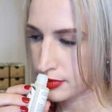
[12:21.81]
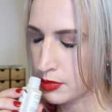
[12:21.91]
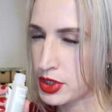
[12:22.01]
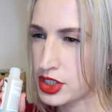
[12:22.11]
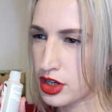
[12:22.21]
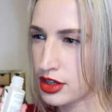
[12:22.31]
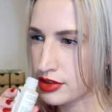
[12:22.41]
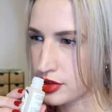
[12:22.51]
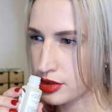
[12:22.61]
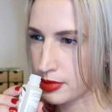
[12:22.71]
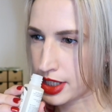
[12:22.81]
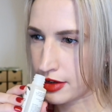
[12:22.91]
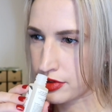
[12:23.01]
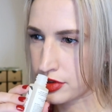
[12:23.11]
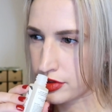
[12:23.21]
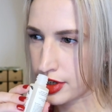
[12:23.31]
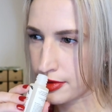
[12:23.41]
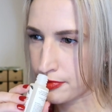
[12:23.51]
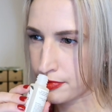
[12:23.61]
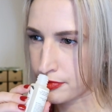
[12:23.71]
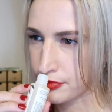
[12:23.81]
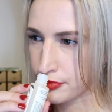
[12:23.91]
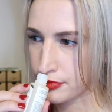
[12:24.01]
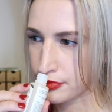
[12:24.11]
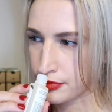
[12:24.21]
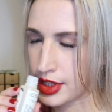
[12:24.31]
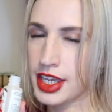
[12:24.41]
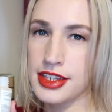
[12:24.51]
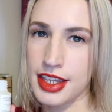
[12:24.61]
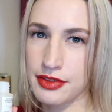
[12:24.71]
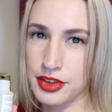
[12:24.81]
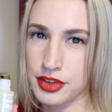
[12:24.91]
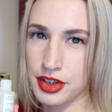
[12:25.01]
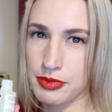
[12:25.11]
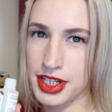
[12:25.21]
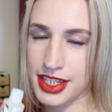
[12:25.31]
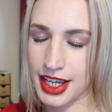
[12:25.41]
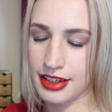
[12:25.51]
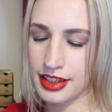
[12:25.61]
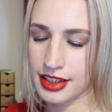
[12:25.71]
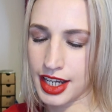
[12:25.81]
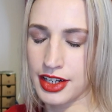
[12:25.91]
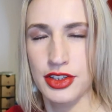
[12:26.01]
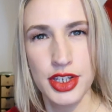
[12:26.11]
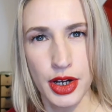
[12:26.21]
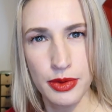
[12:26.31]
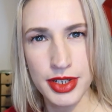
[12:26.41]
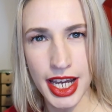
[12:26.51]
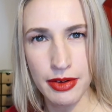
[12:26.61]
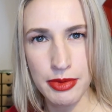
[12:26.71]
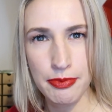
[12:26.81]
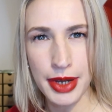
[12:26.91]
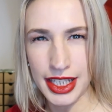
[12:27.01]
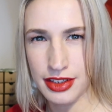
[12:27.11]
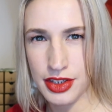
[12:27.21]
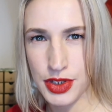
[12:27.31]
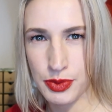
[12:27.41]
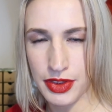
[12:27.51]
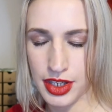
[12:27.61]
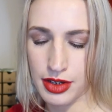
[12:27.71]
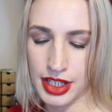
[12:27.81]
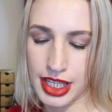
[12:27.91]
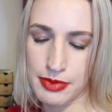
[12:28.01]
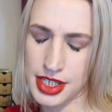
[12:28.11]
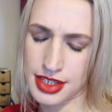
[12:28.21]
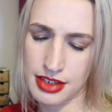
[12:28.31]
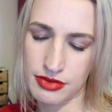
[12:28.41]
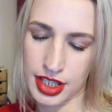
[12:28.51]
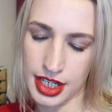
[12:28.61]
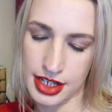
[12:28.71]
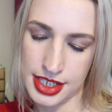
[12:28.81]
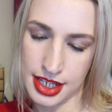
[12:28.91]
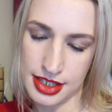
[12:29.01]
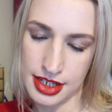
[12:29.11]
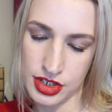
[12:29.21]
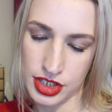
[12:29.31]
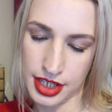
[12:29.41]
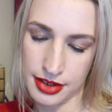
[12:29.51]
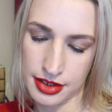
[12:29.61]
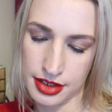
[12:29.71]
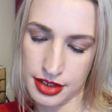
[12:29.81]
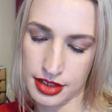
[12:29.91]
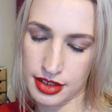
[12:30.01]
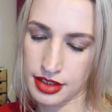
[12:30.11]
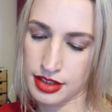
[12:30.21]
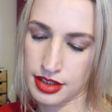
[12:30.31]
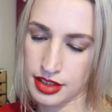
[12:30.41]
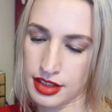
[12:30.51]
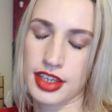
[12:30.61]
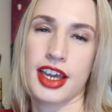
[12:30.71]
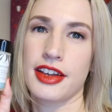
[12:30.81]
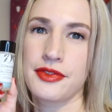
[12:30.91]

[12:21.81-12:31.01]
But it's not super lavendery. It is lavendery, but it's like kind of toned down and balanced with the eucalyptus. It's a really nice scent, actually. Yeah.